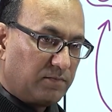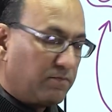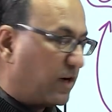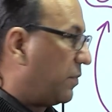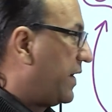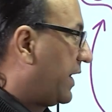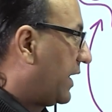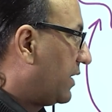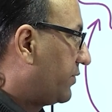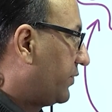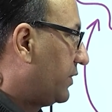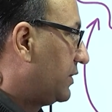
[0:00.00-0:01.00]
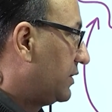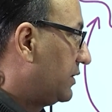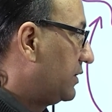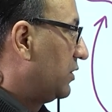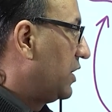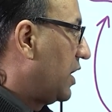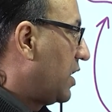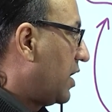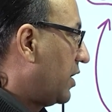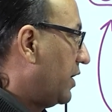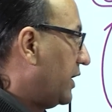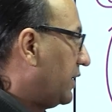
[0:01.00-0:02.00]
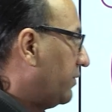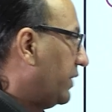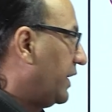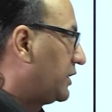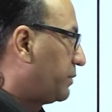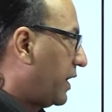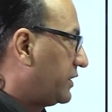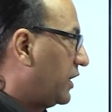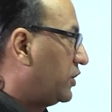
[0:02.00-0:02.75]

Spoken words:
But be careful, the ulnar nerve is passing